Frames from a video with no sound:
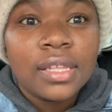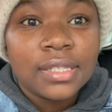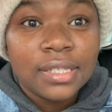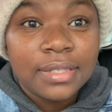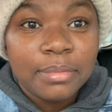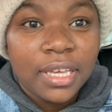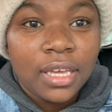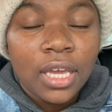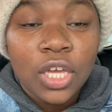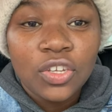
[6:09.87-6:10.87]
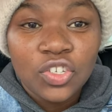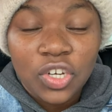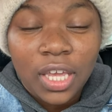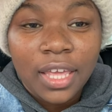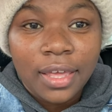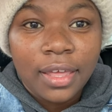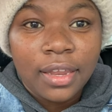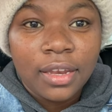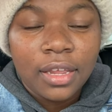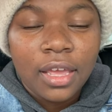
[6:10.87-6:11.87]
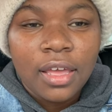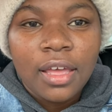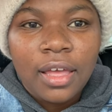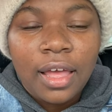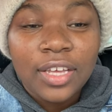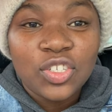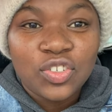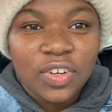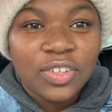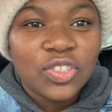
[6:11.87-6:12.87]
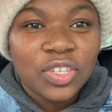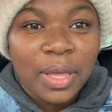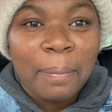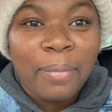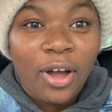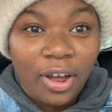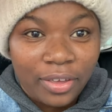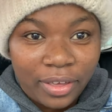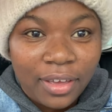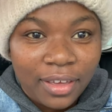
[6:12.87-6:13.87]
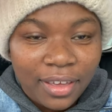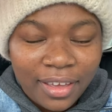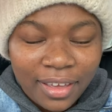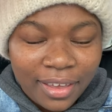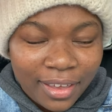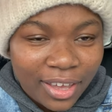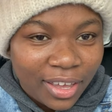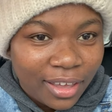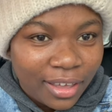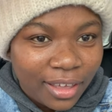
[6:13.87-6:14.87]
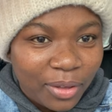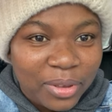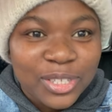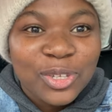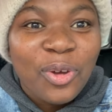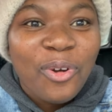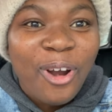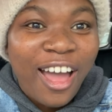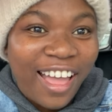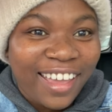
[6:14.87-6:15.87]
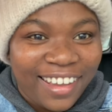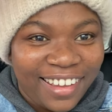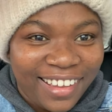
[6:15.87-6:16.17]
This is me checking in I struggled to get parking. I wanted to cry.